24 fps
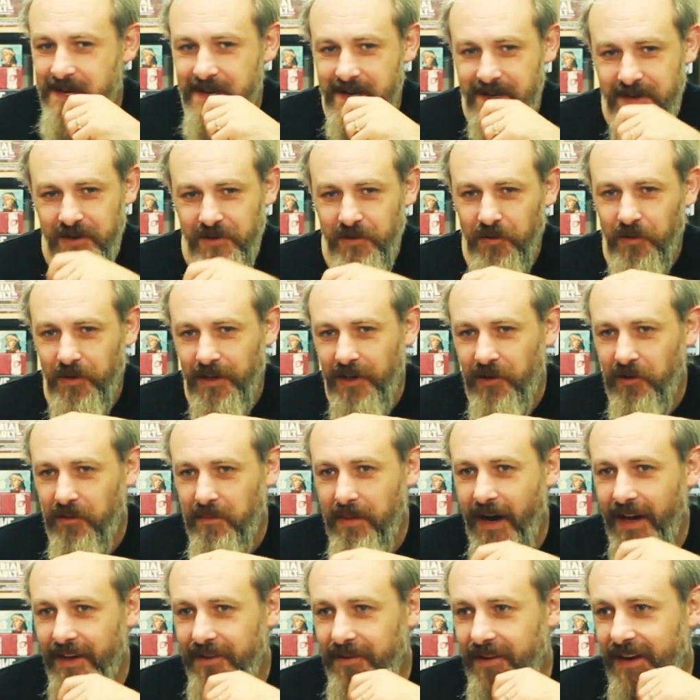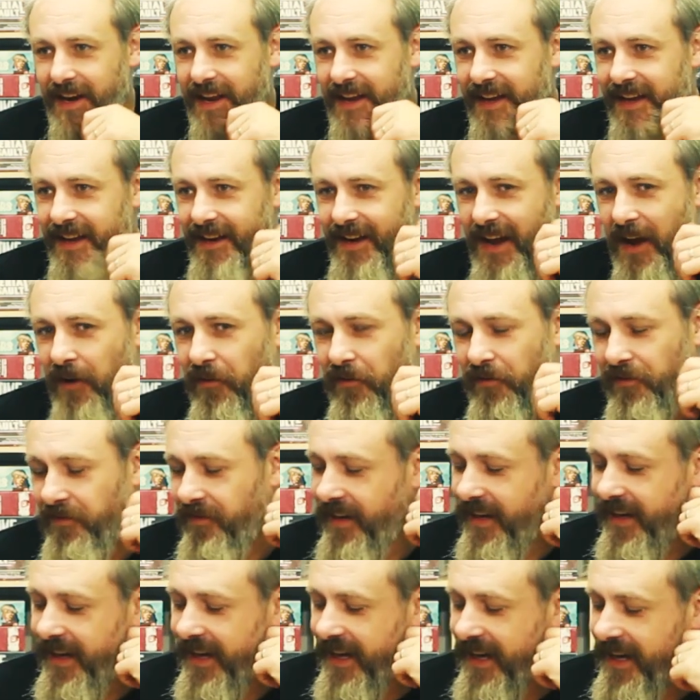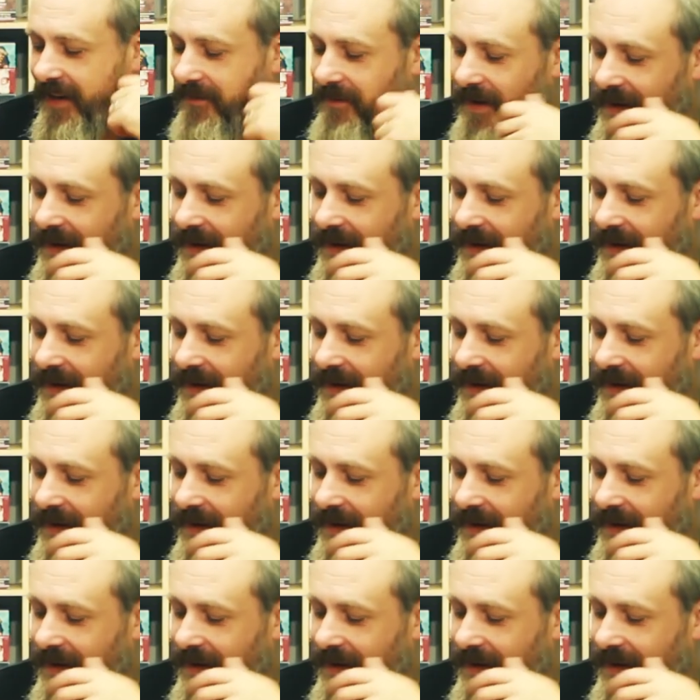short little partner in, in Elf uh,